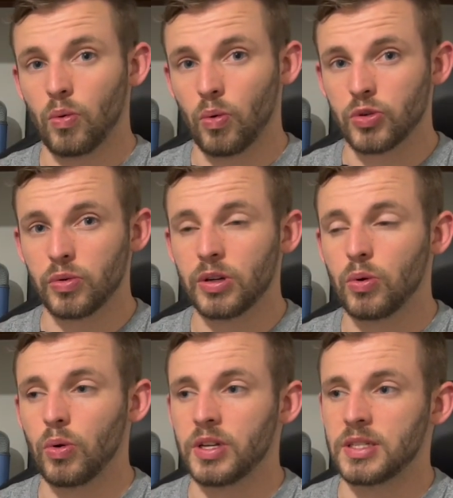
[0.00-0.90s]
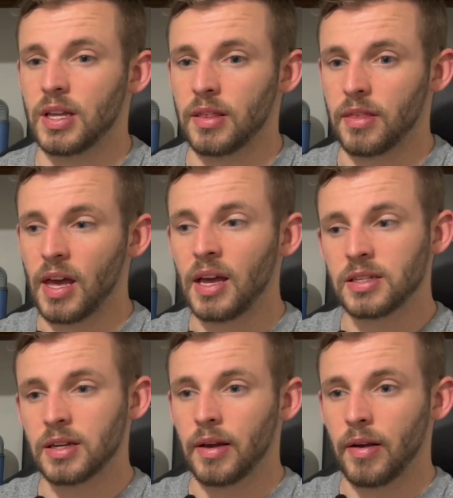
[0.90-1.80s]
what's really cool is
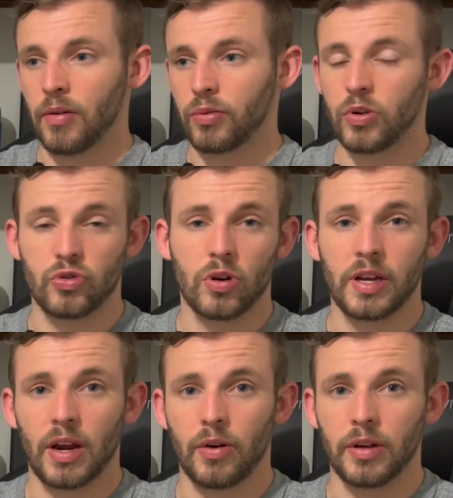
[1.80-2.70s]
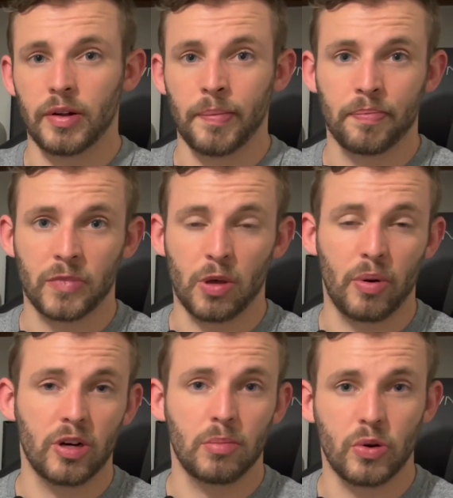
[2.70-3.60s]
that front trunk area,
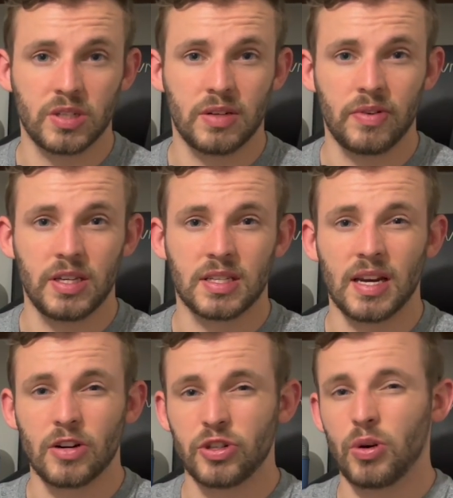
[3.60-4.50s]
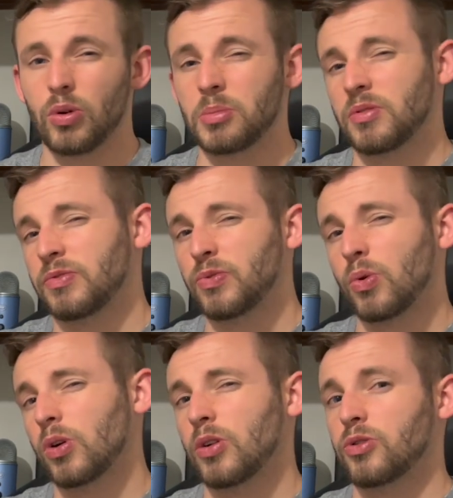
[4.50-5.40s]
compared to most EVs, can actually hold up to
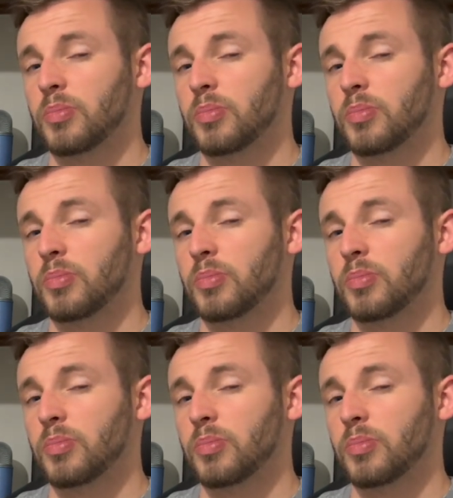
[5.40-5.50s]
400